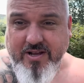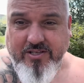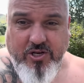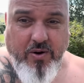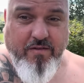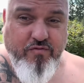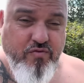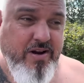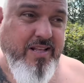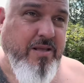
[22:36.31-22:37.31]
So I've
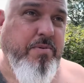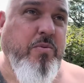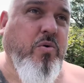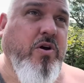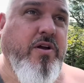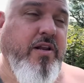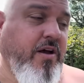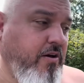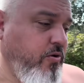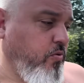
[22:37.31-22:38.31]
really been working
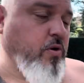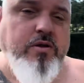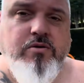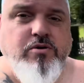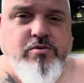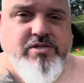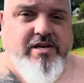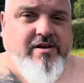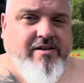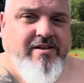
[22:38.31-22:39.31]
hard. Oh, look who's
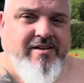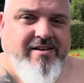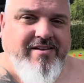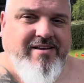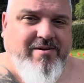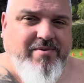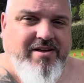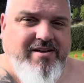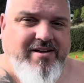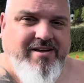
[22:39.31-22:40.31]
here. Hey mate,